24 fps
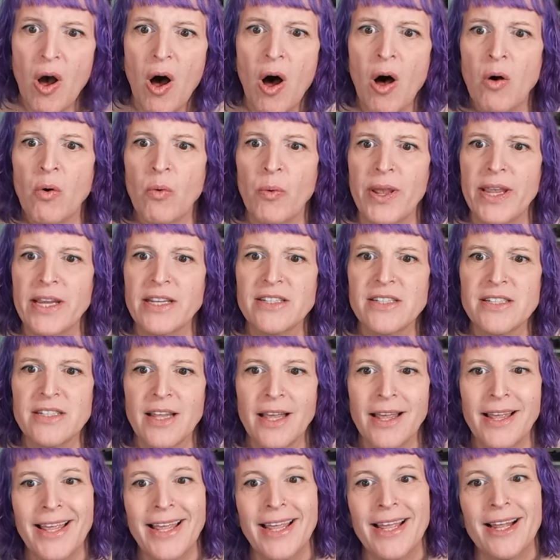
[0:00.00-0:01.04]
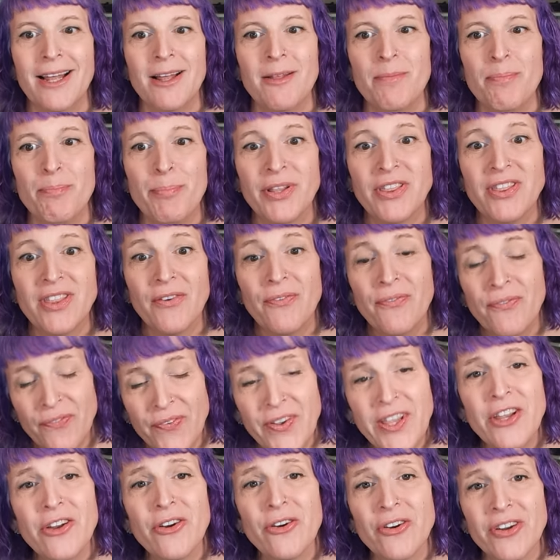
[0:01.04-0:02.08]
Always. But the
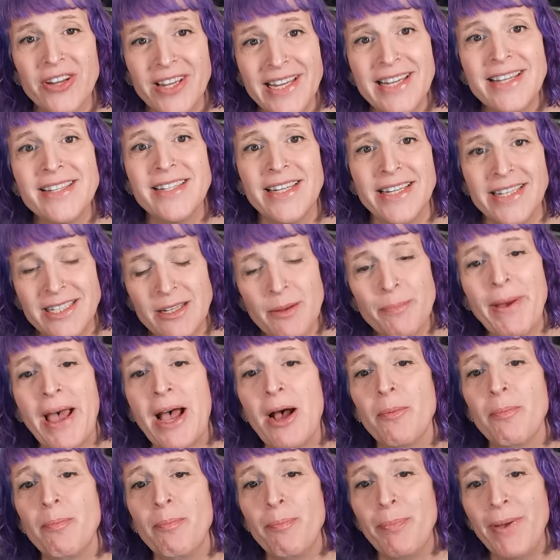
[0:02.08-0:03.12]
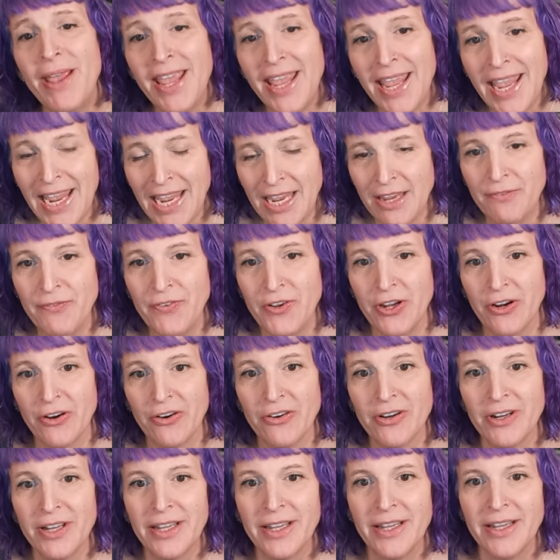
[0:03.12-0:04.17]
fear isn't about
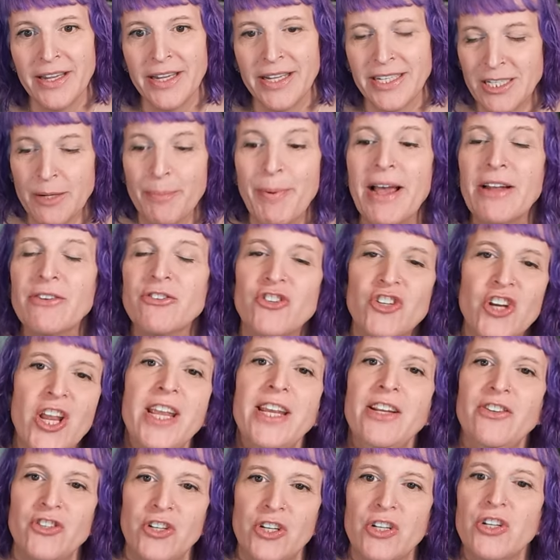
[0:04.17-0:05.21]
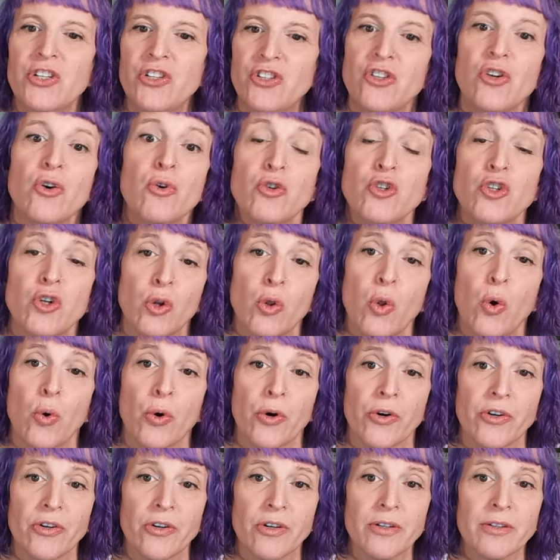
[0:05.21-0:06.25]
behavior. It's about change in a social
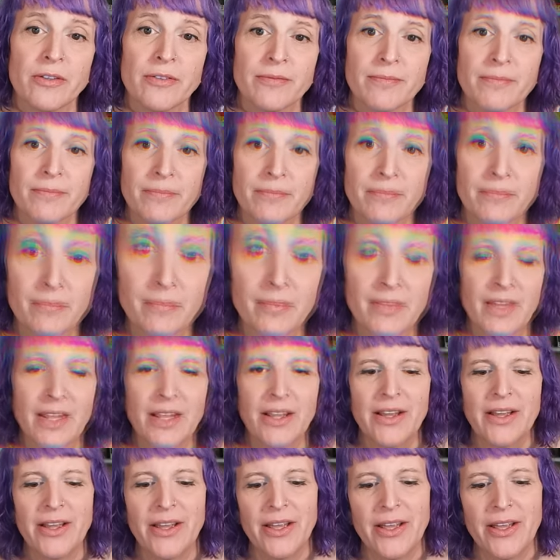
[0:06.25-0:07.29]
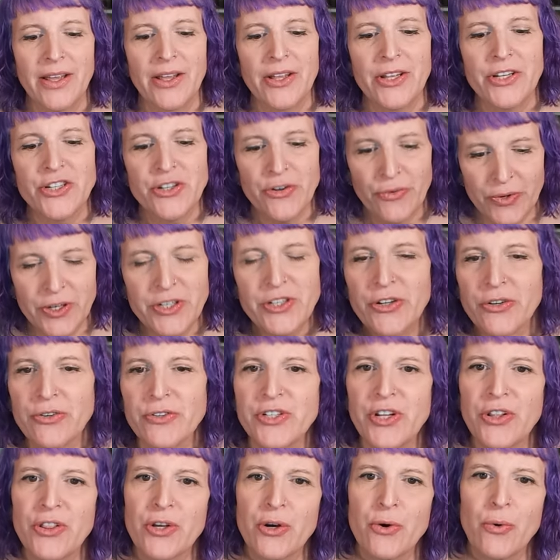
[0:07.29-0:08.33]
order. To
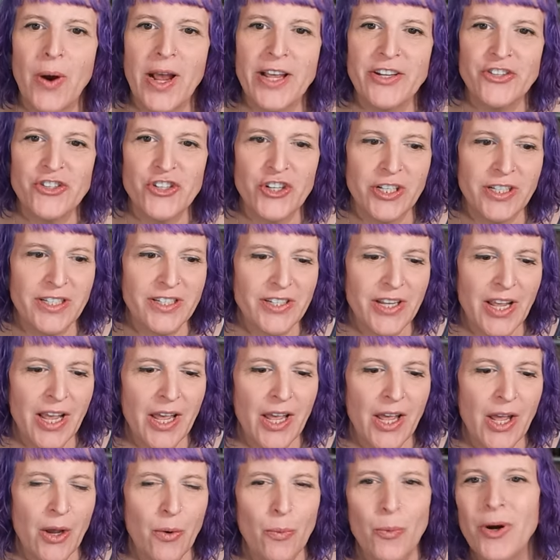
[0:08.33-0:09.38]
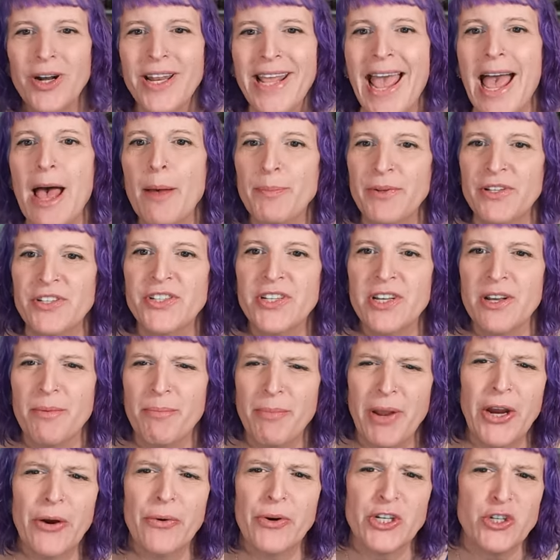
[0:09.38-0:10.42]
return to the questions, what happens in a
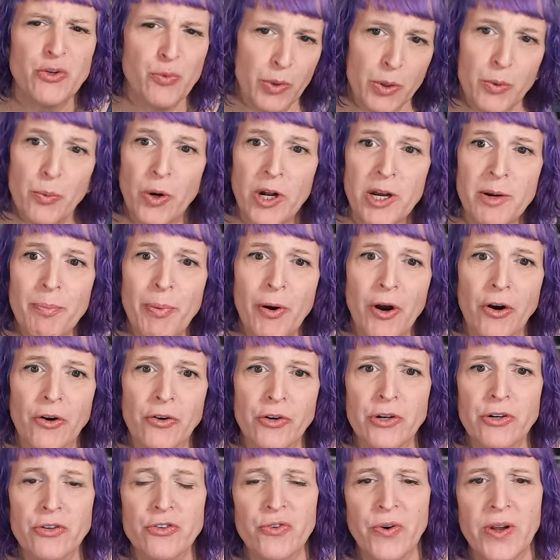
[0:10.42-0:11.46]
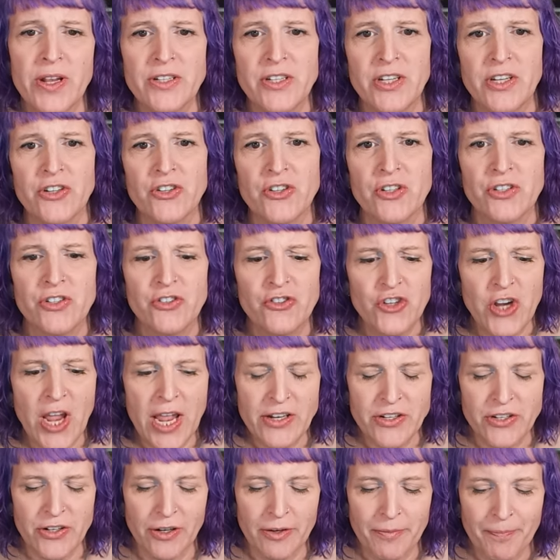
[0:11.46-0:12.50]
marriage when one partner transitions
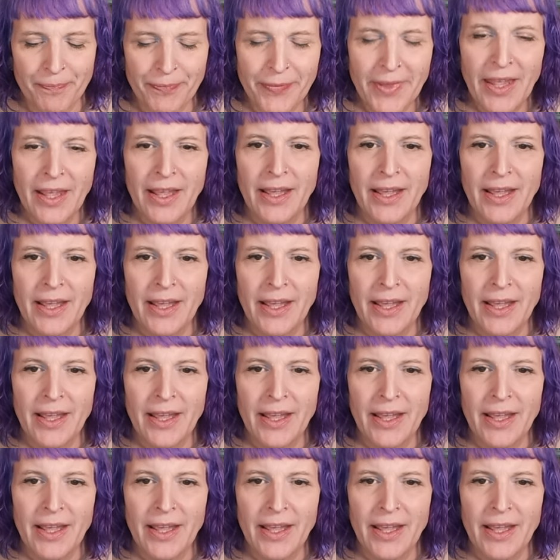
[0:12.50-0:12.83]
gender?